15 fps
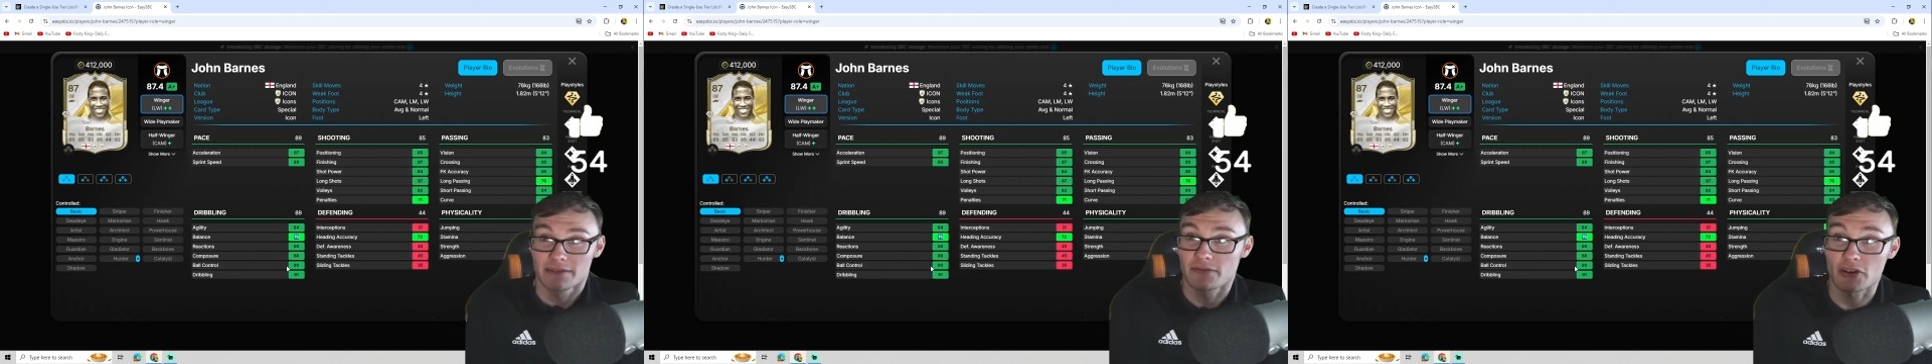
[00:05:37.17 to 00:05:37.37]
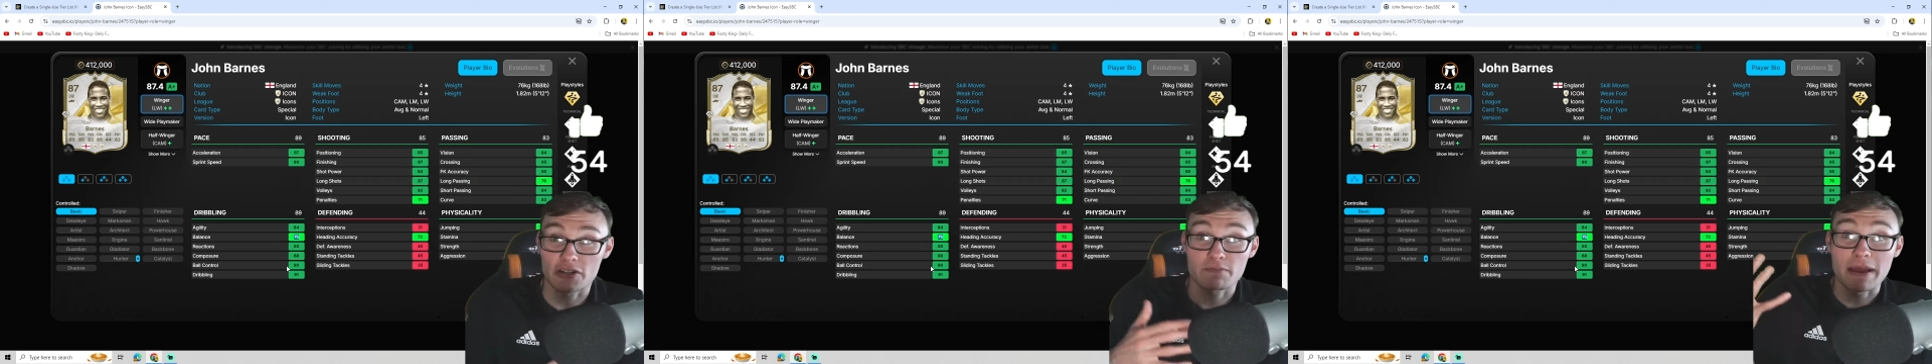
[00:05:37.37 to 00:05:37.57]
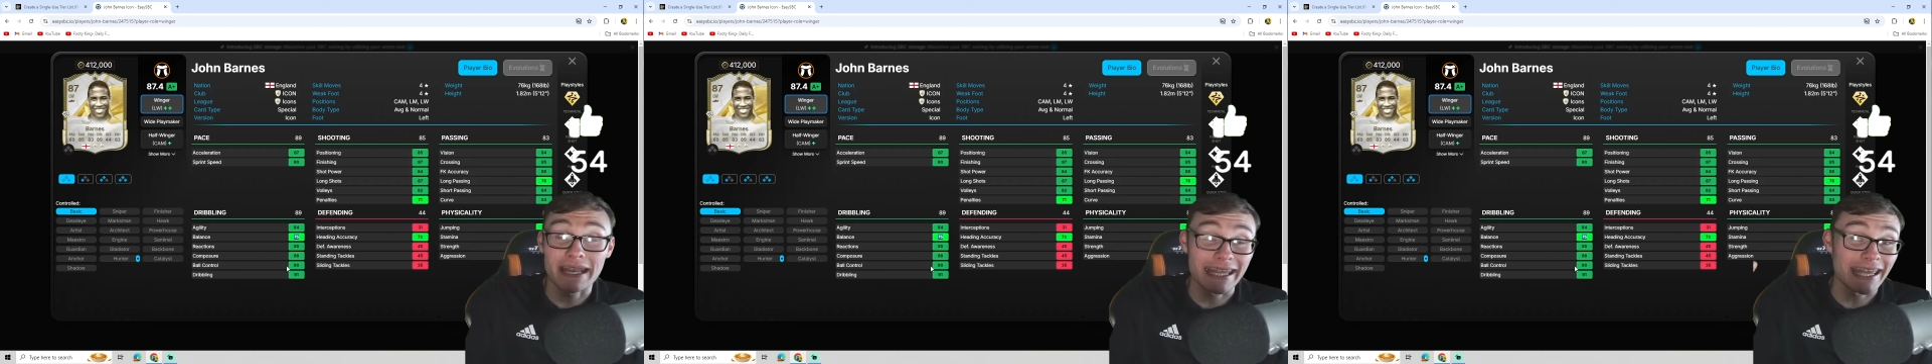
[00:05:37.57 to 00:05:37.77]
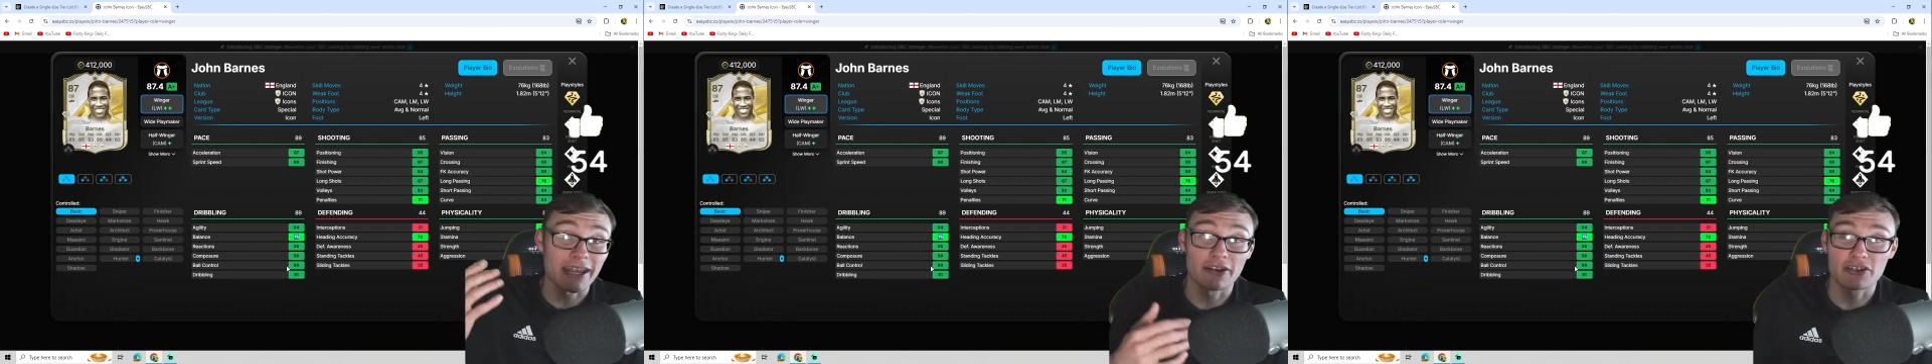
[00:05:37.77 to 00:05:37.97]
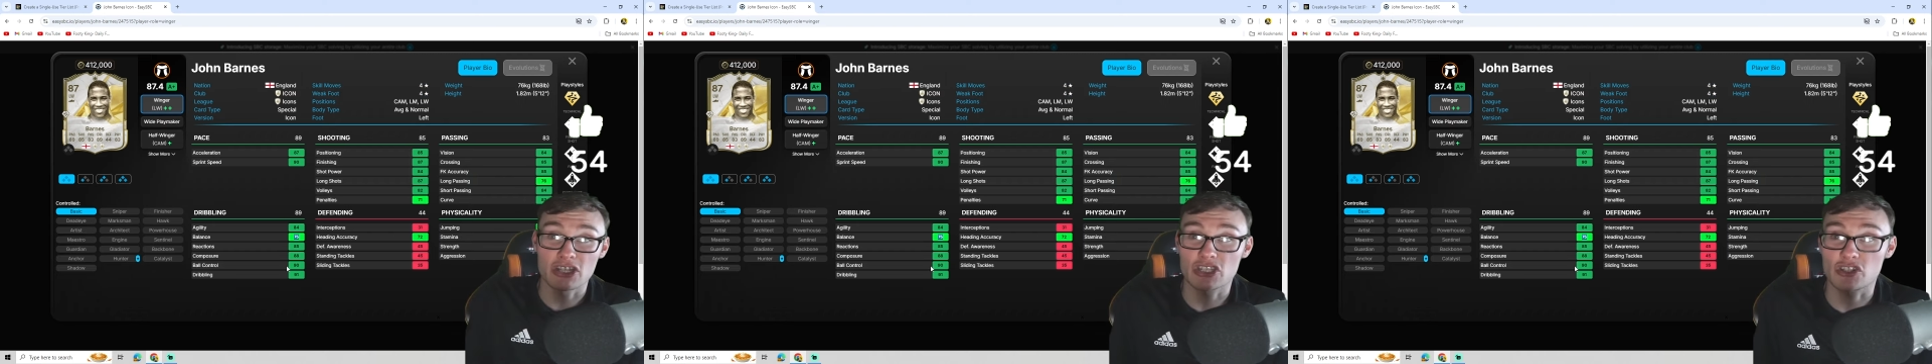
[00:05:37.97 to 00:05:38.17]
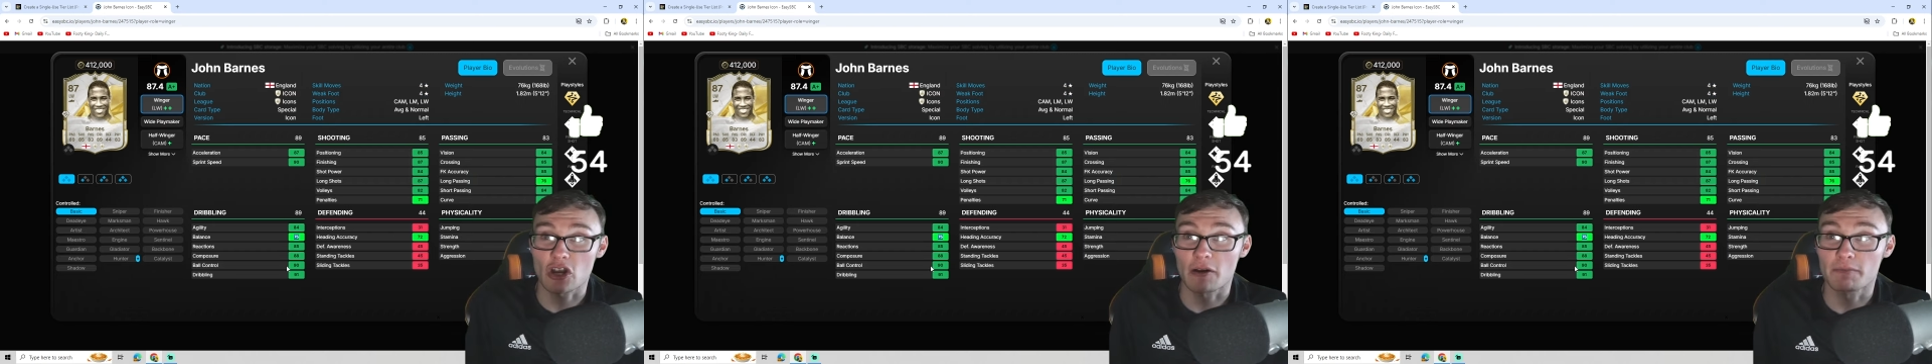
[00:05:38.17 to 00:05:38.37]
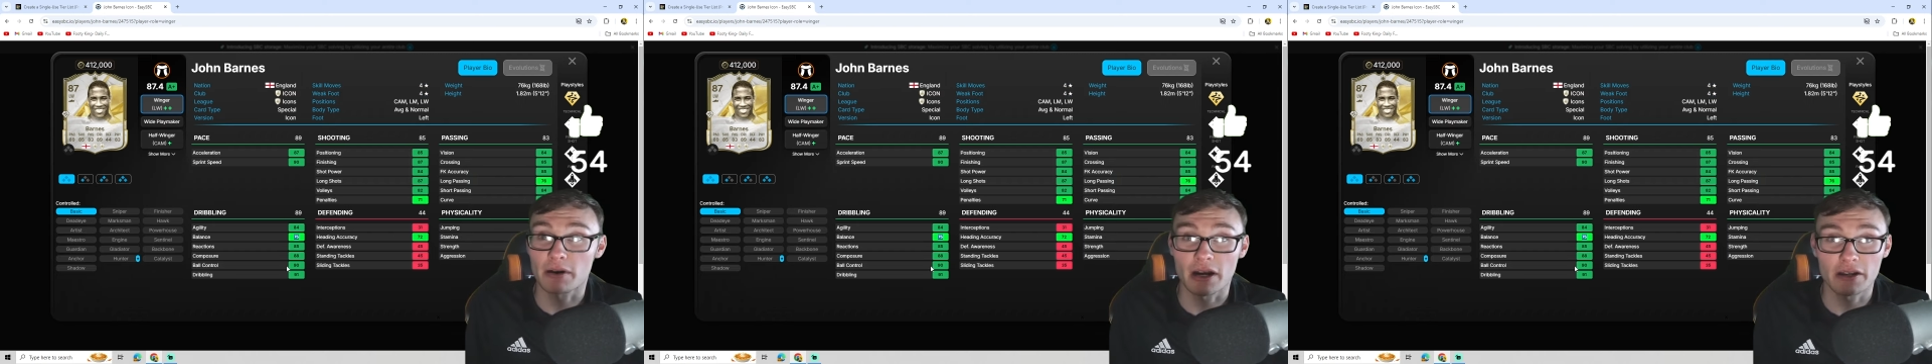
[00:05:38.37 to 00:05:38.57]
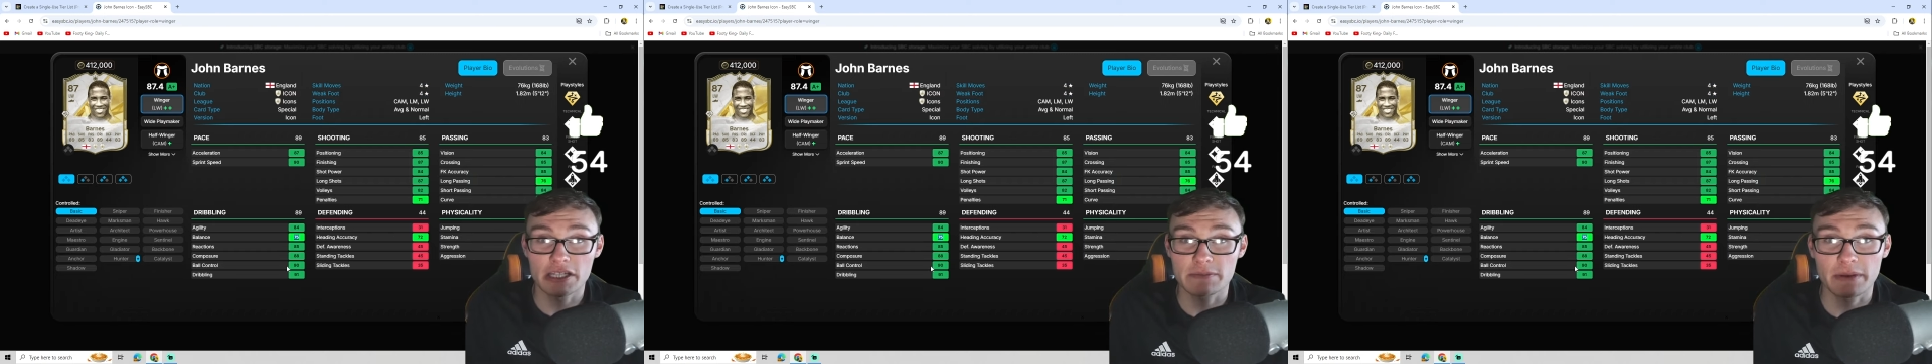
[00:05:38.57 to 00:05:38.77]
as many years as John
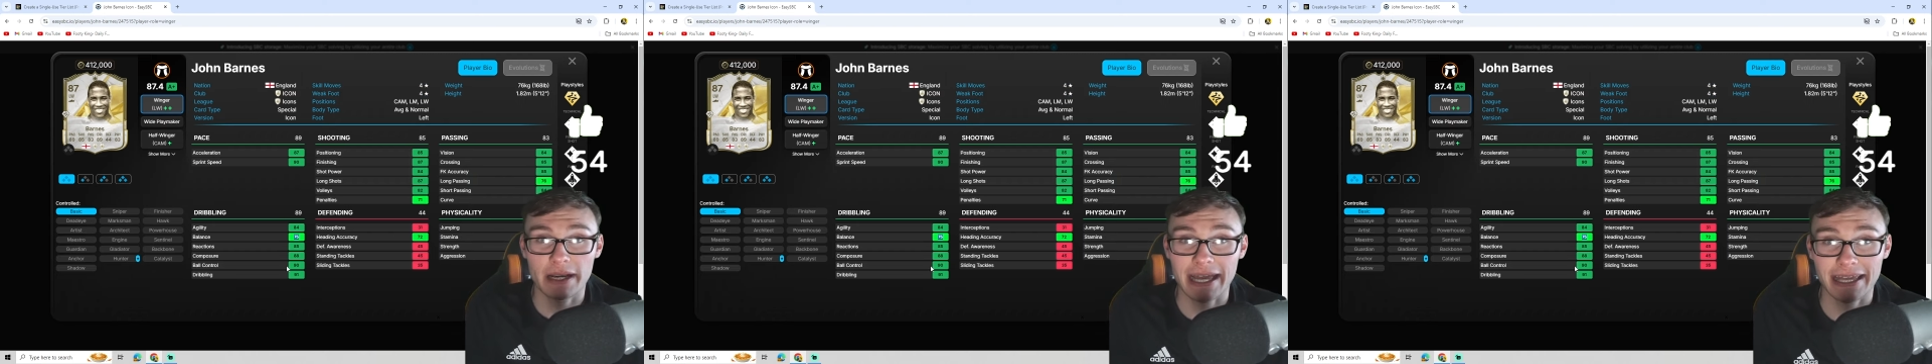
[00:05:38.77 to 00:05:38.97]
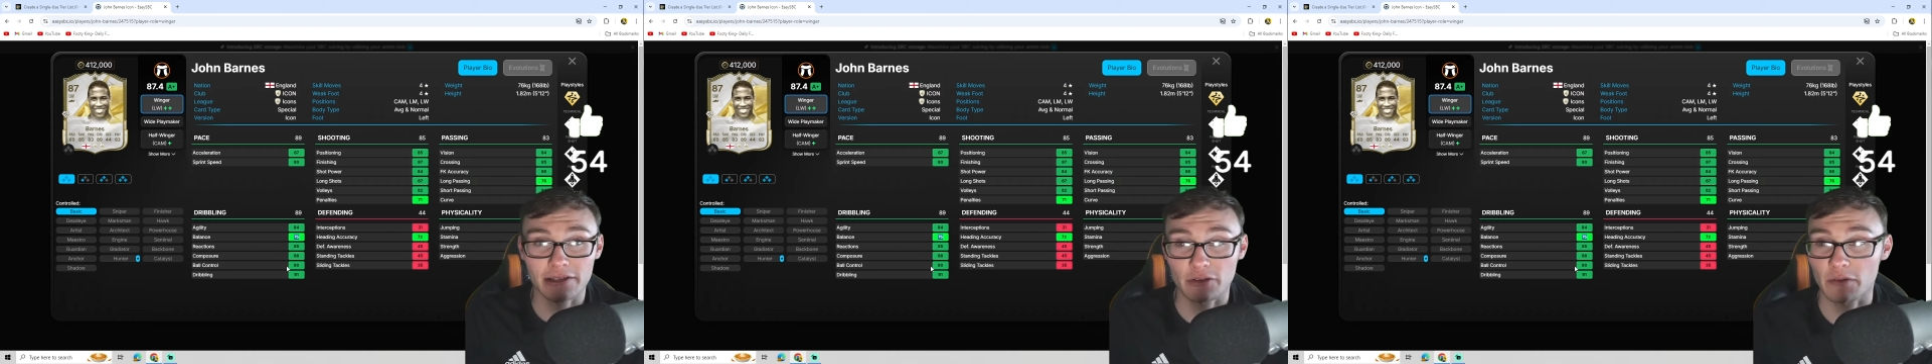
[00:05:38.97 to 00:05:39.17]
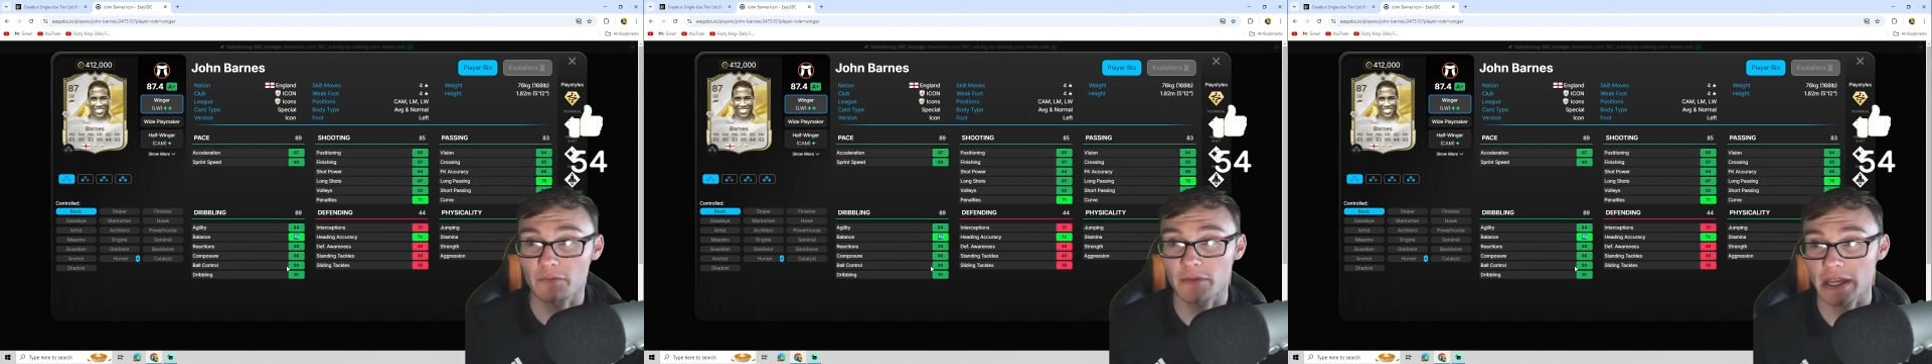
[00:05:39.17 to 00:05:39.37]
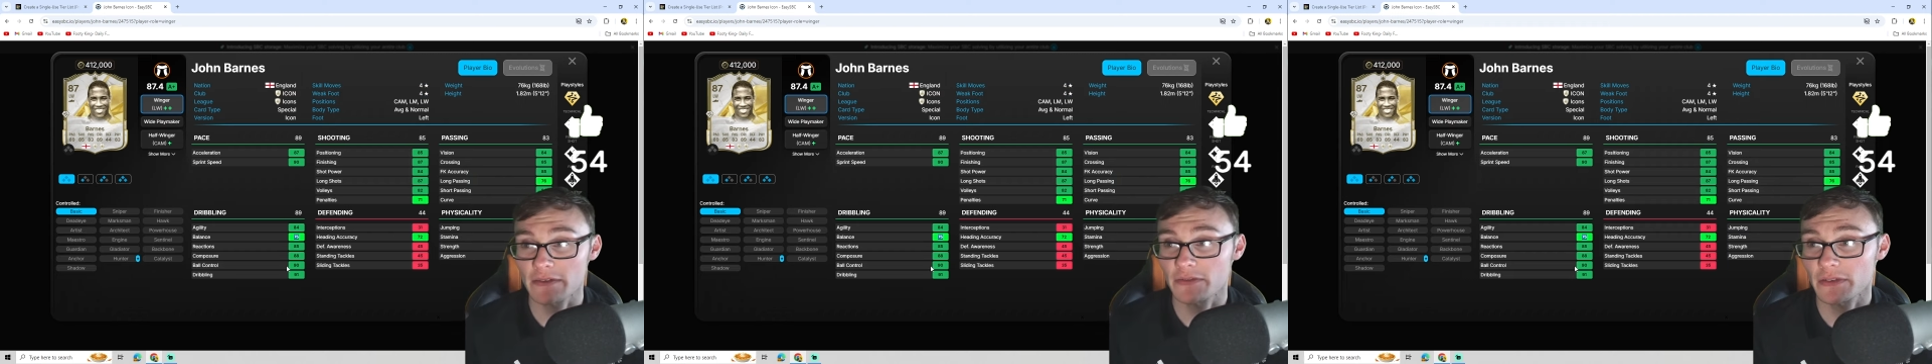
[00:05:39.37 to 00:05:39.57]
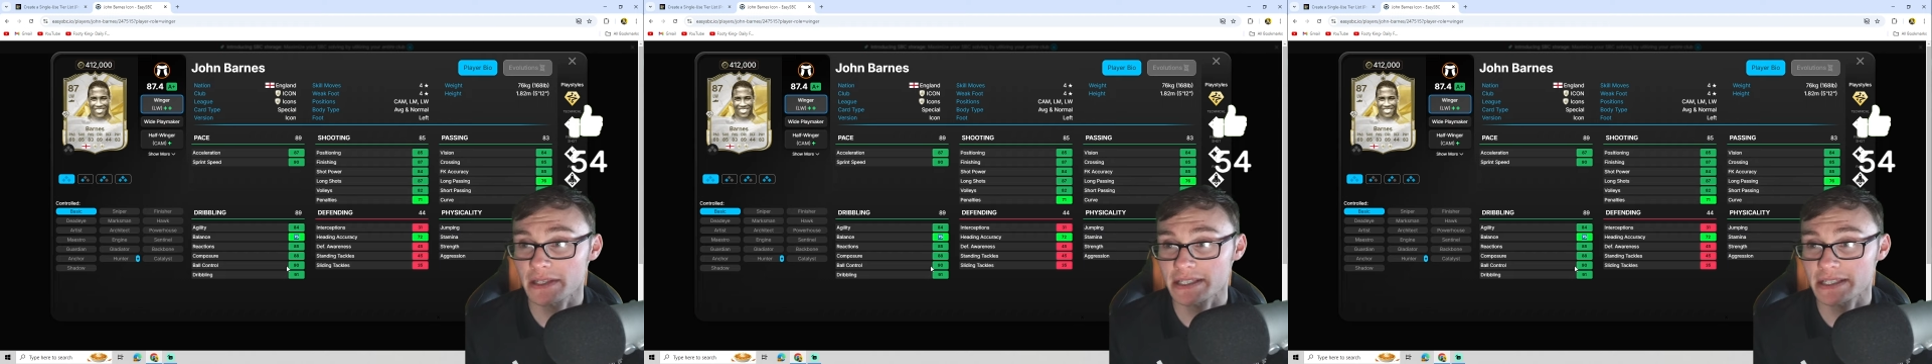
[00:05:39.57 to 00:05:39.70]
Barnes has been an icon on FIFA,